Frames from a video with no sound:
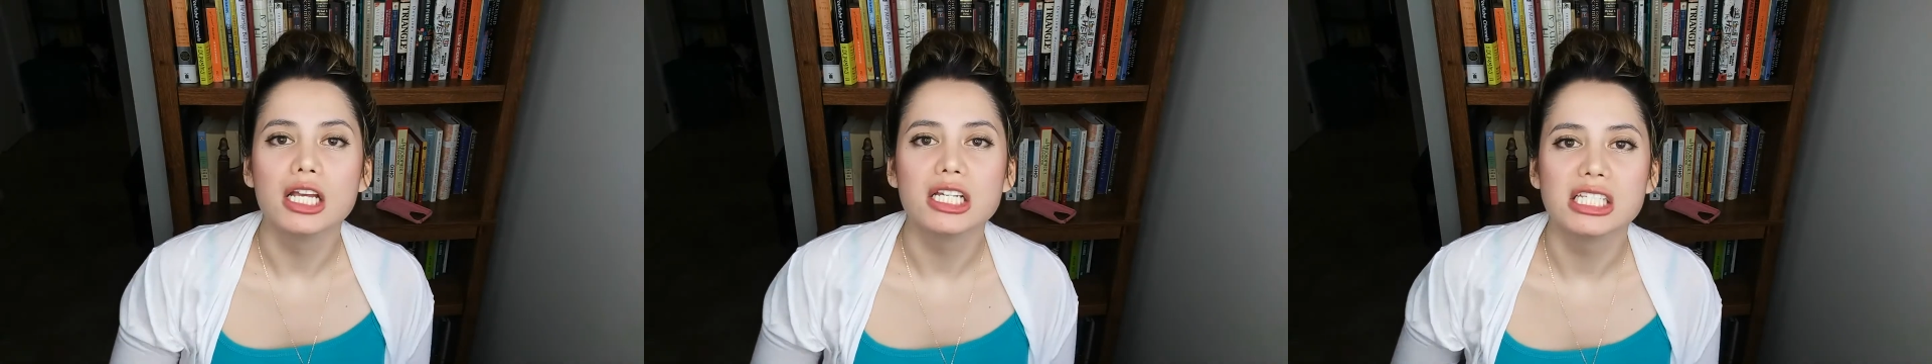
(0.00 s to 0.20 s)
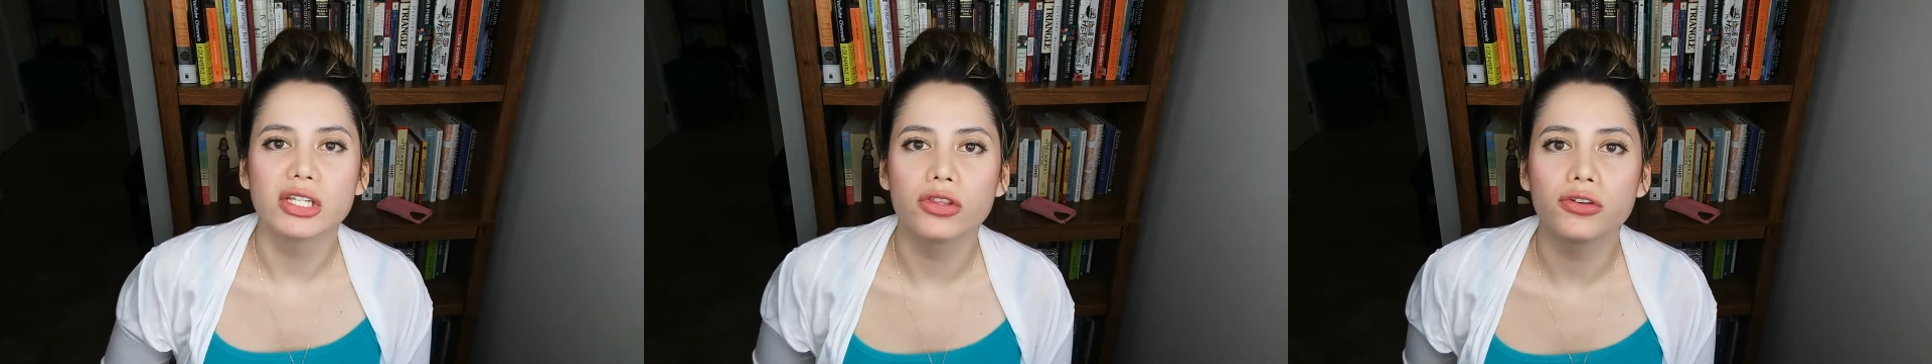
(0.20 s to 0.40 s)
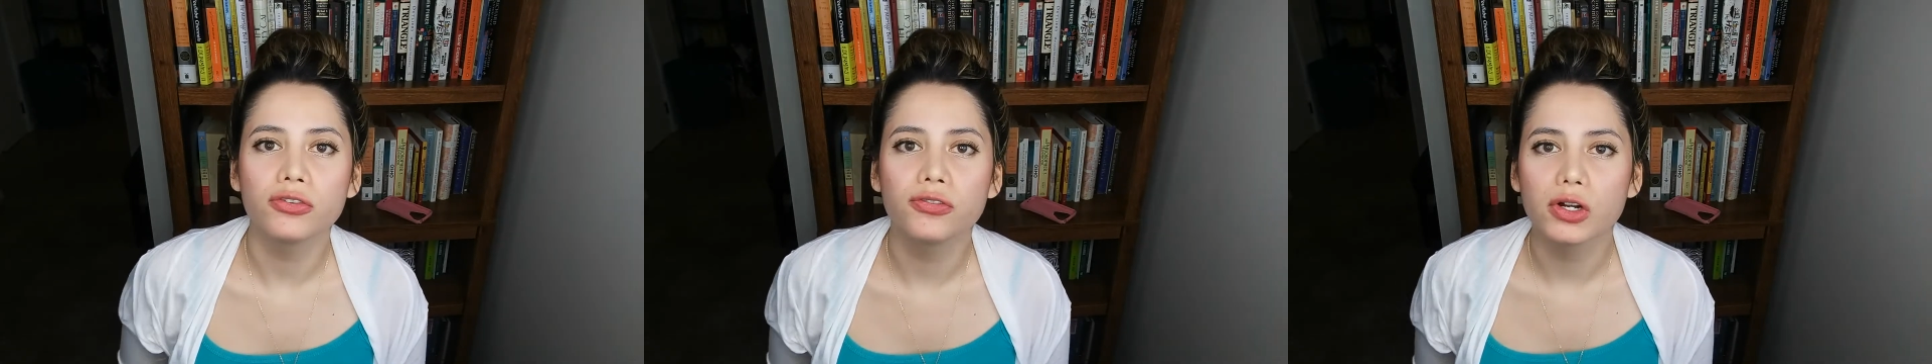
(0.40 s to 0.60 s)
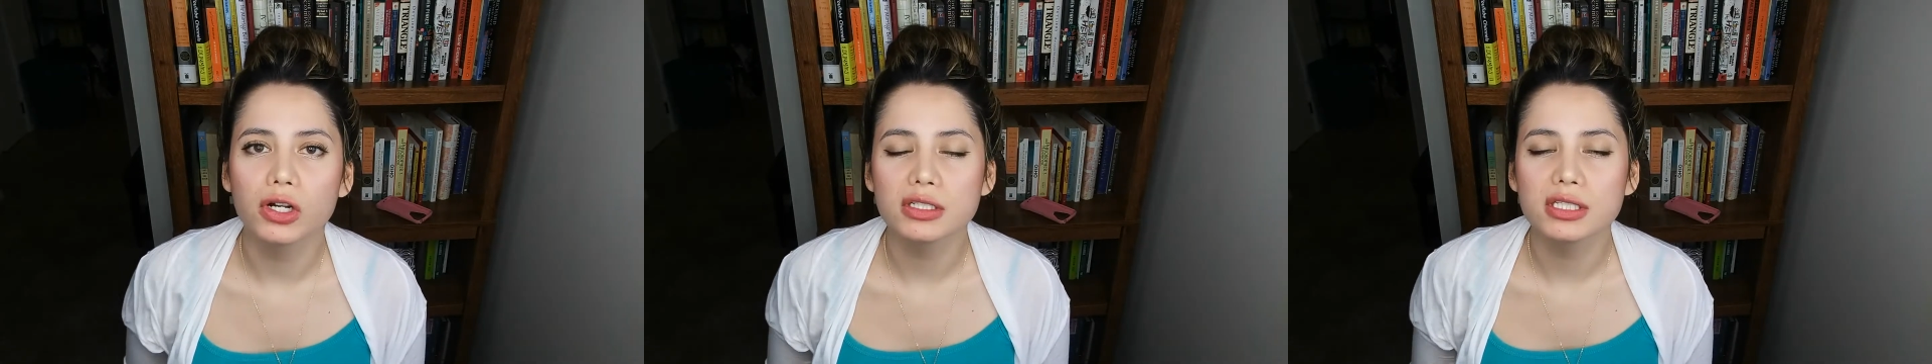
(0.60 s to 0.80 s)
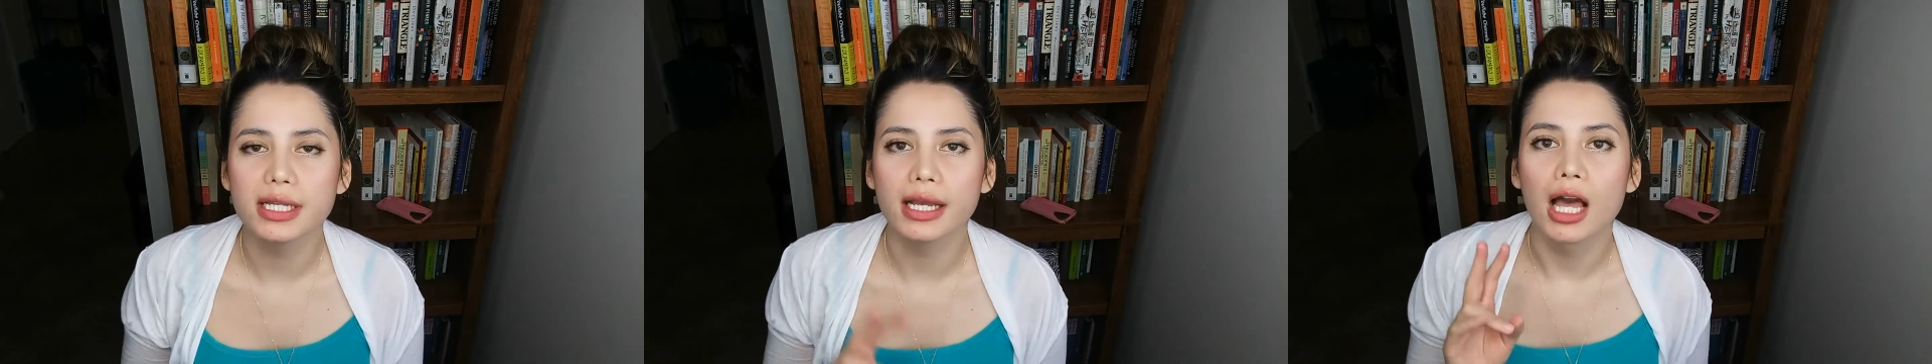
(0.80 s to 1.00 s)
So the
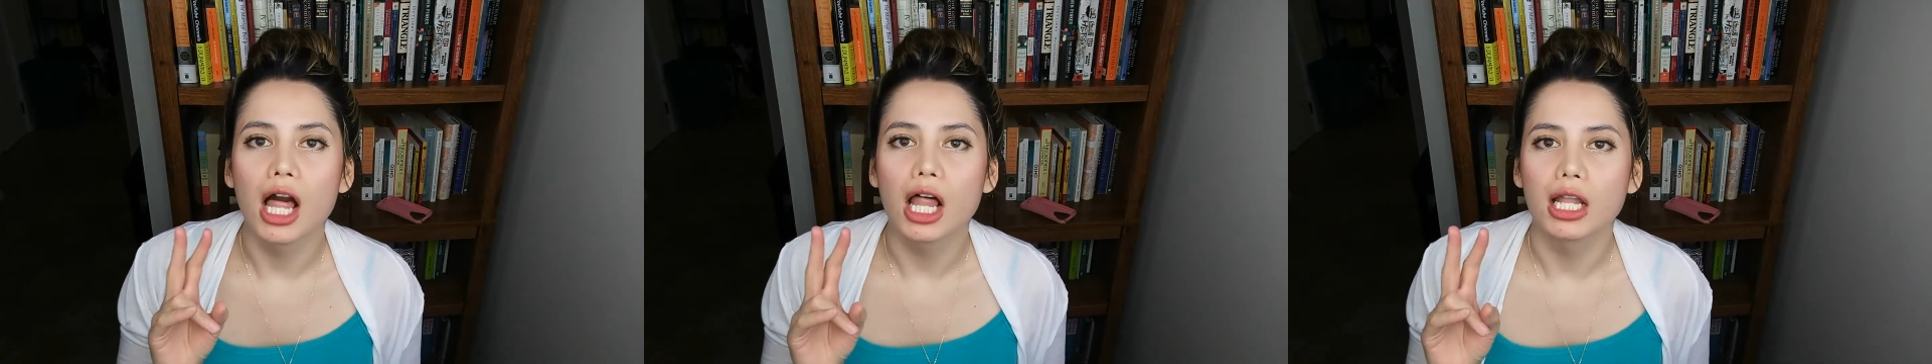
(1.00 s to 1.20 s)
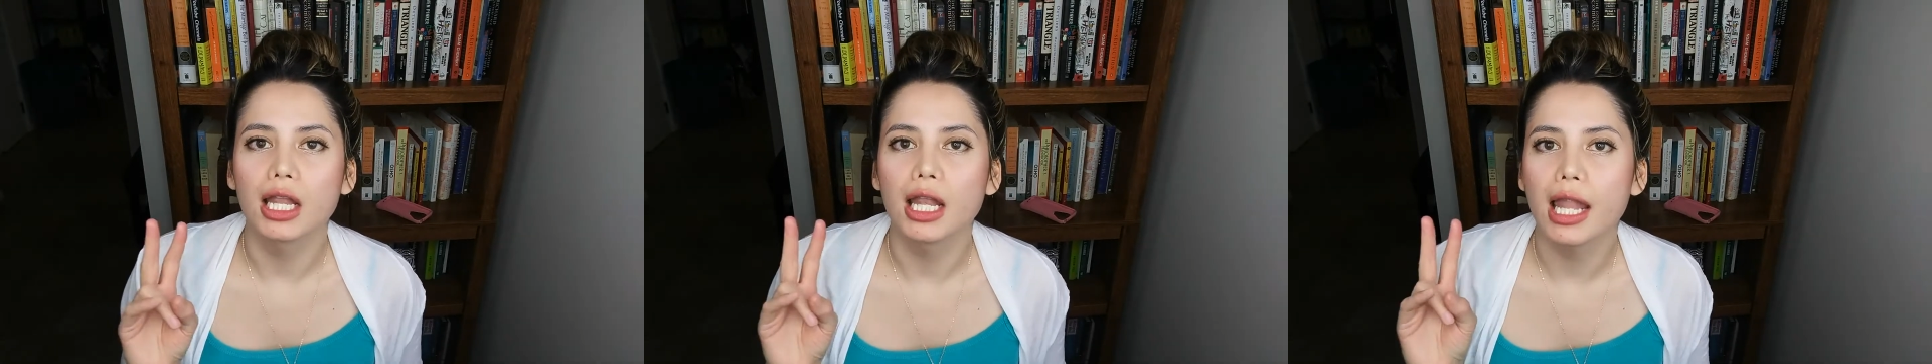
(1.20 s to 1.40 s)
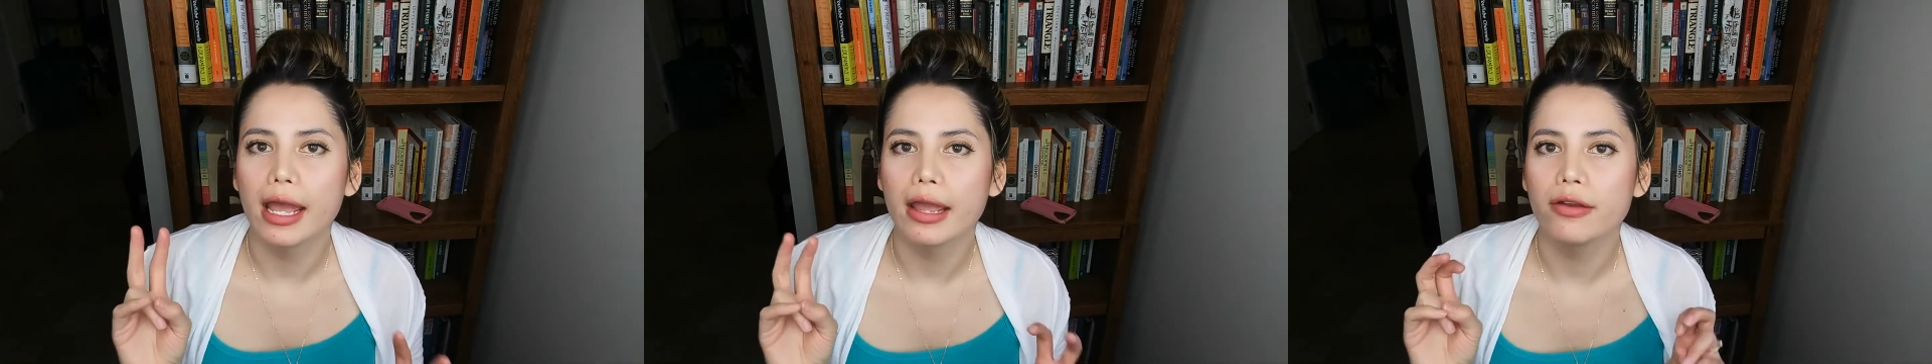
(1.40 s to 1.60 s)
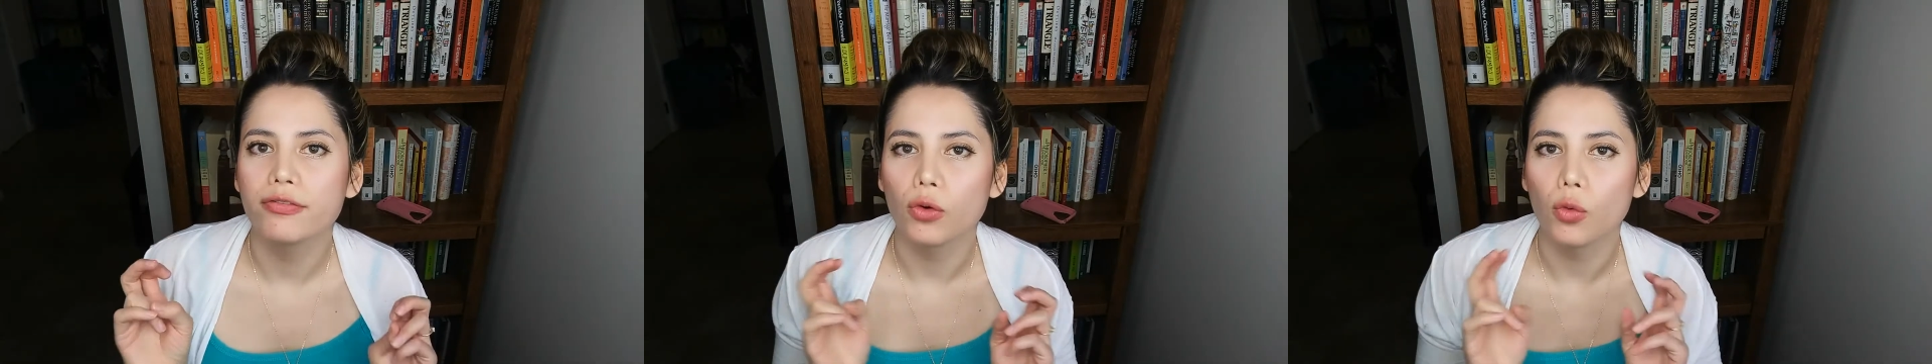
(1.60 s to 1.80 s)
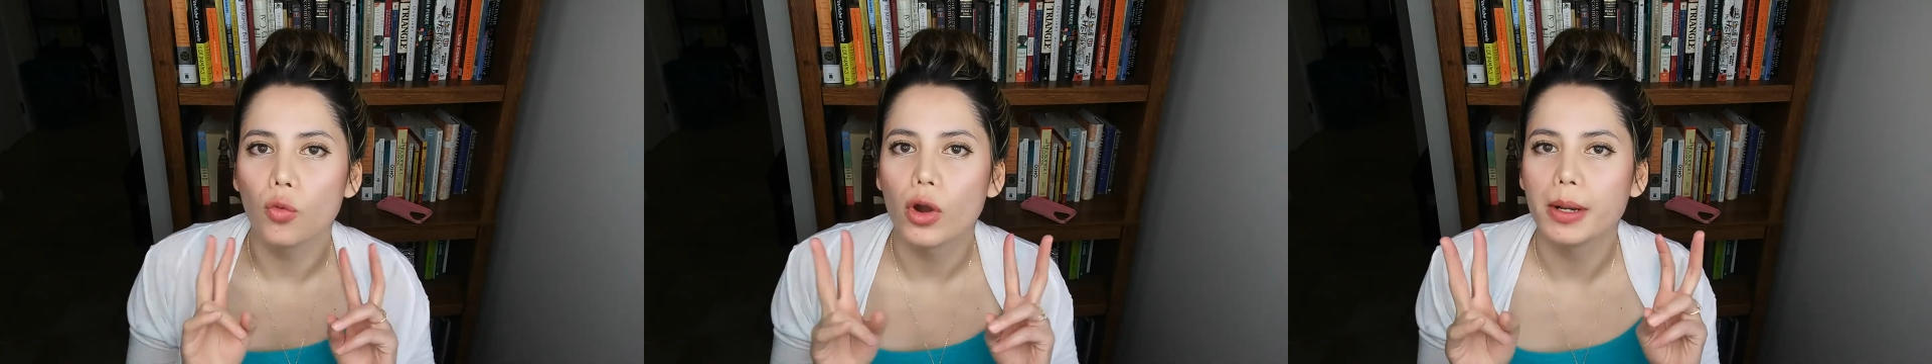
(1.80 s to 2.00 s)
first like
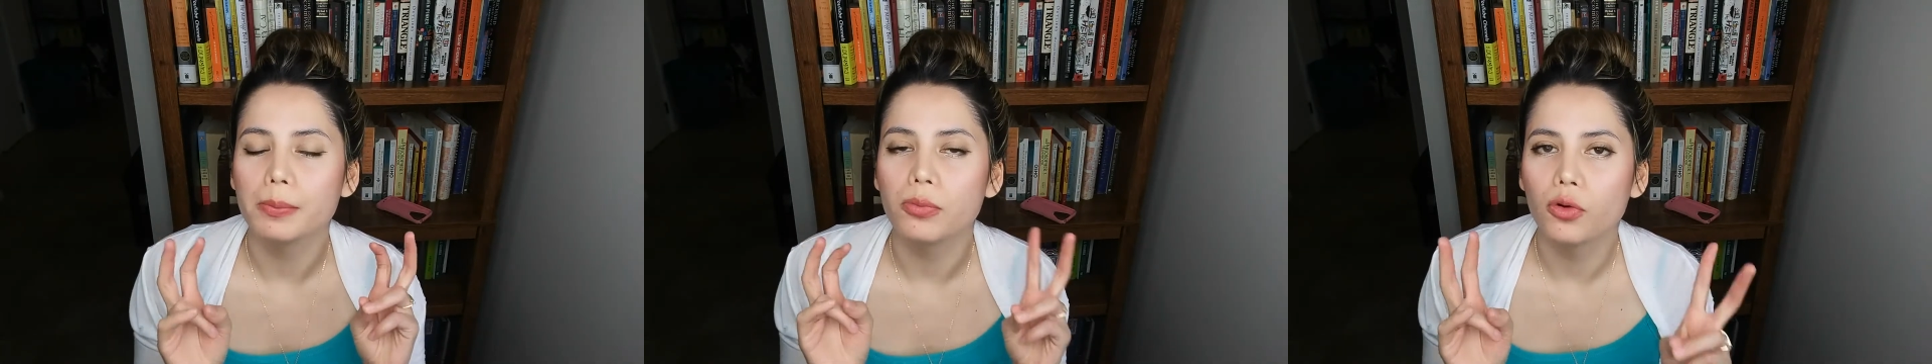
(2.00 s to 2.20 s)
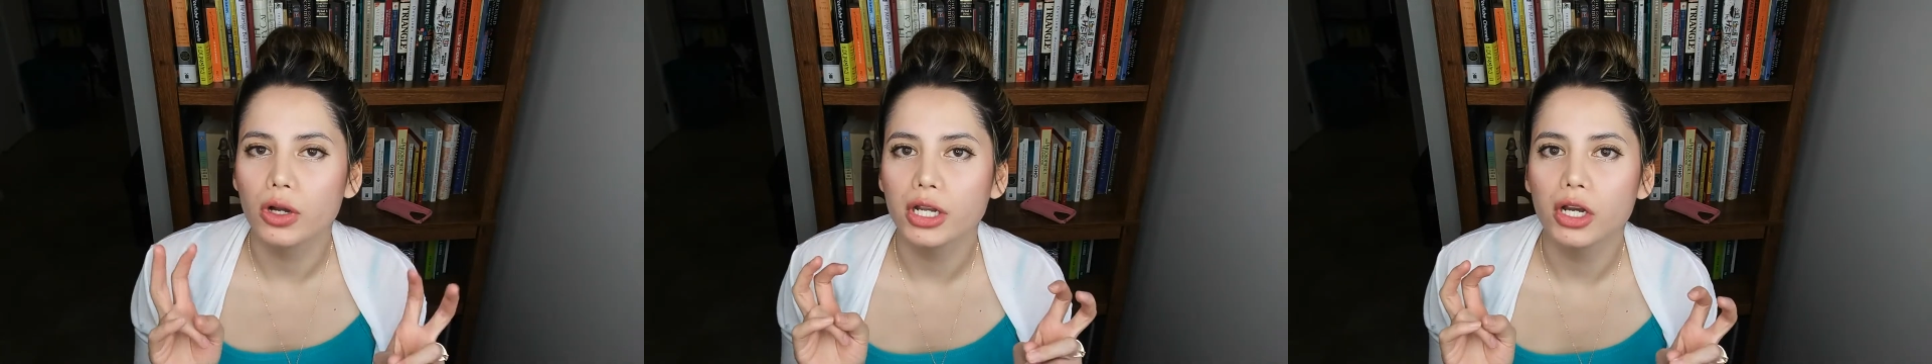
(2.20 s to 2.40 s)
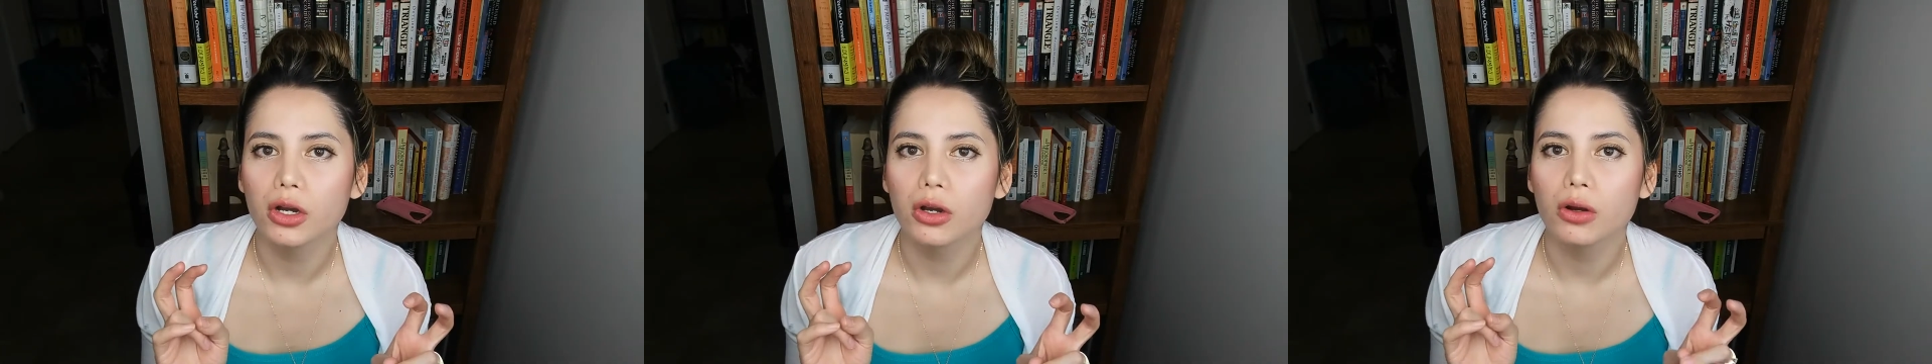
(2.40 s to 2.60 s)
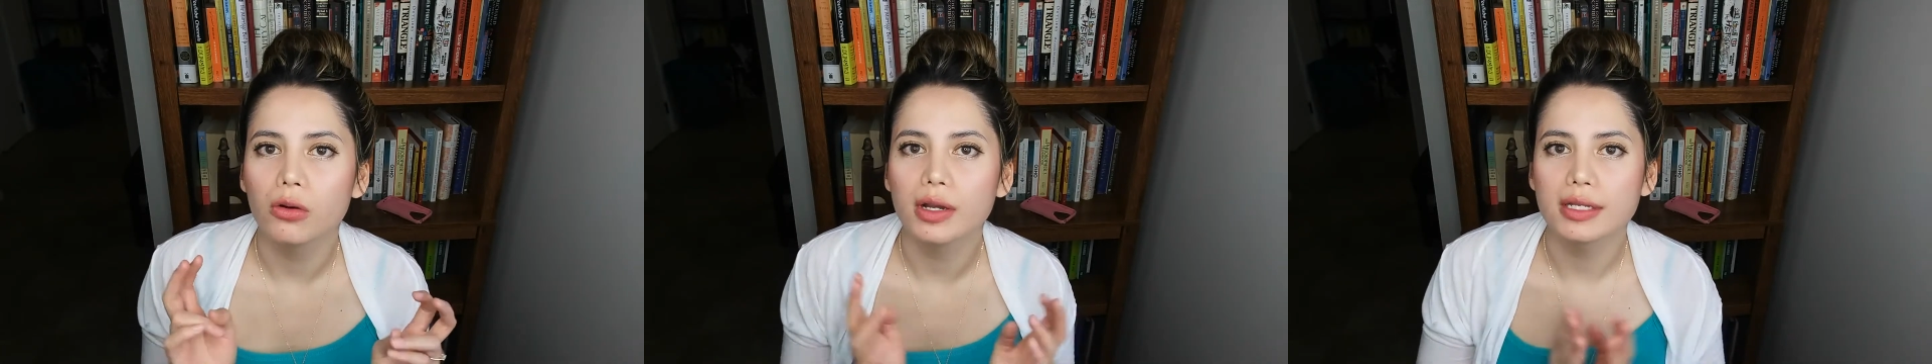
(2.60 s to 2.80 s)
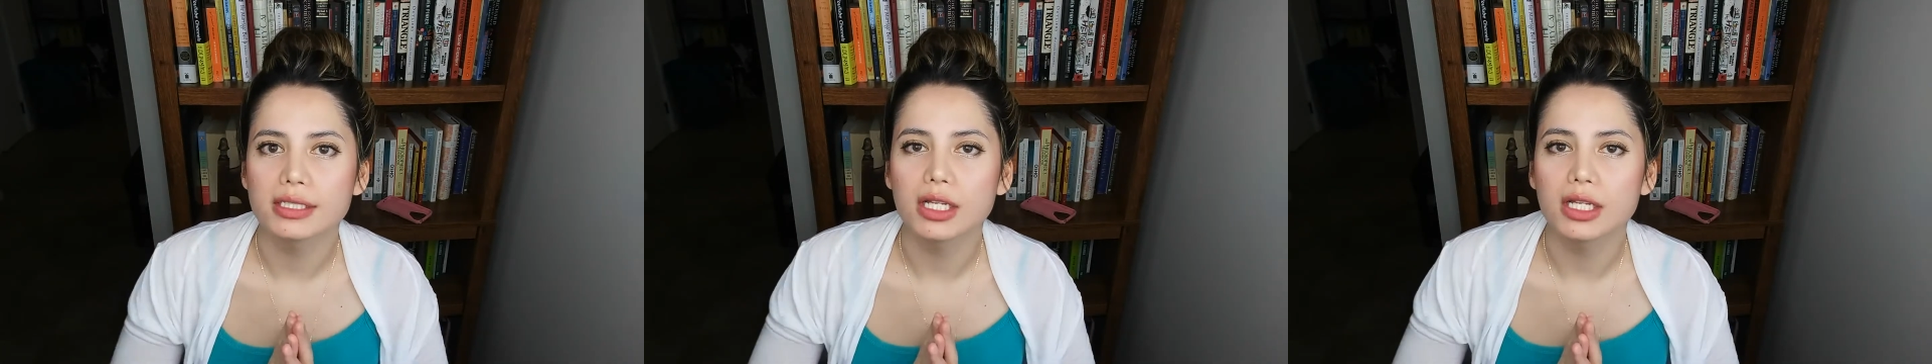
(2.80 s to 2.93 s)
life 1.0